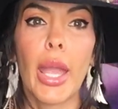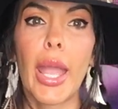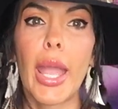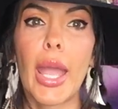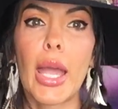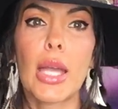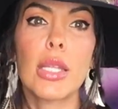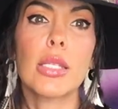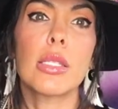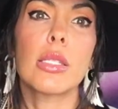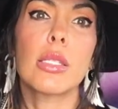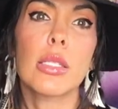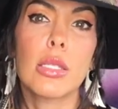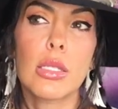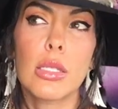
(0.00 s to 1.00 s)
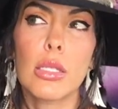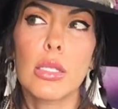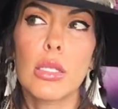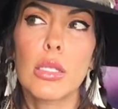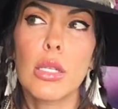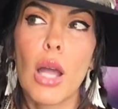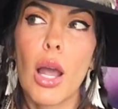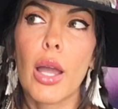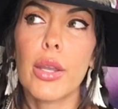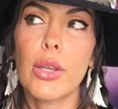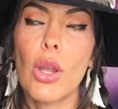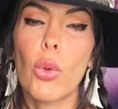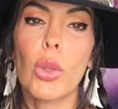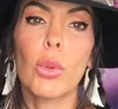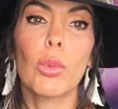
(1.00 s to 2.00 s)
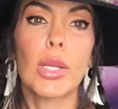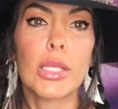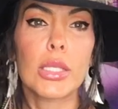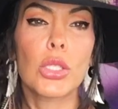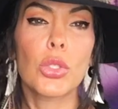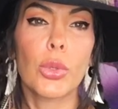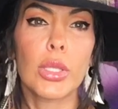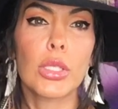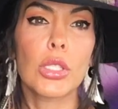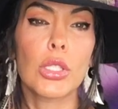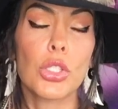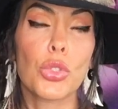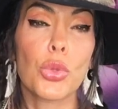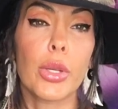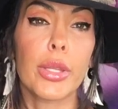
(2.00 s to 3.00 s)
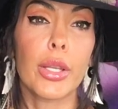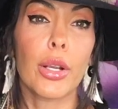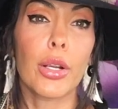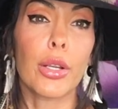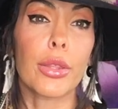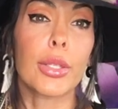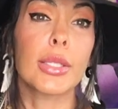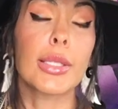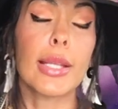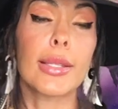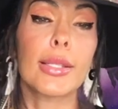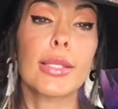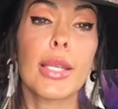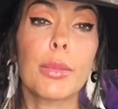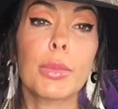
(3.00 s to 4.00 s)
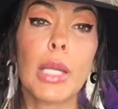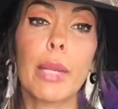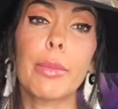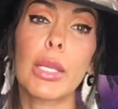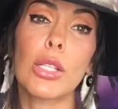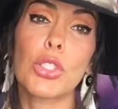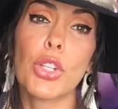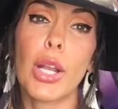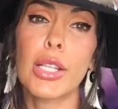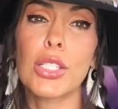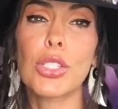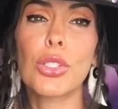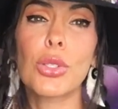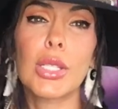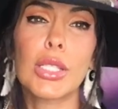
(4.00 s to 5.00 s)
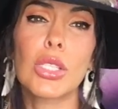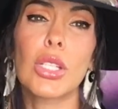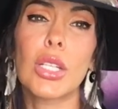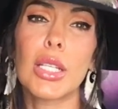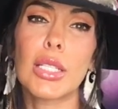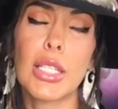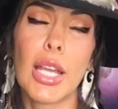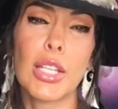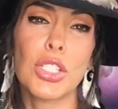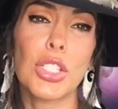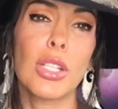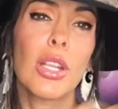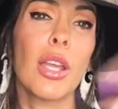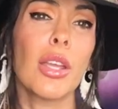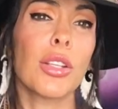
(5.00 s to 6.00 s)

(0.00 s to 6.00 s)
and not knowing what it's doing to destroy the earth, because at the same time that you're trying to do this good intention,